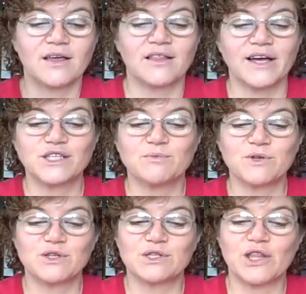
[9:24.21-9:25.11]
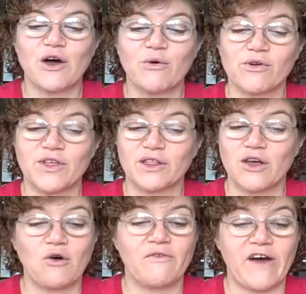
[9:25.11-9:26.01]
Glides are produced lower than
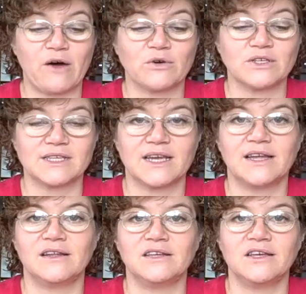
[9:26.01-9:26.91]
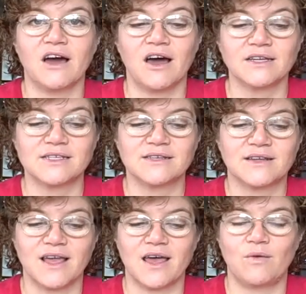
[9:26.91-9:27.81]
low vowels in yacht
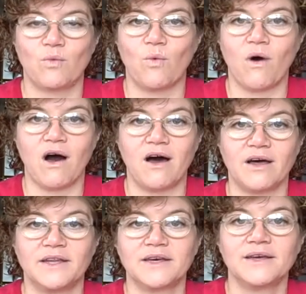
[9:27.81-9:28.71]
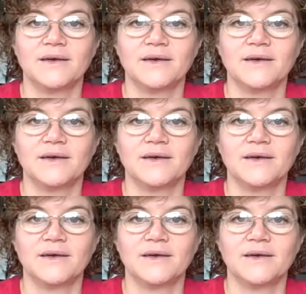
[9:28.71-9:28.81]
and wad.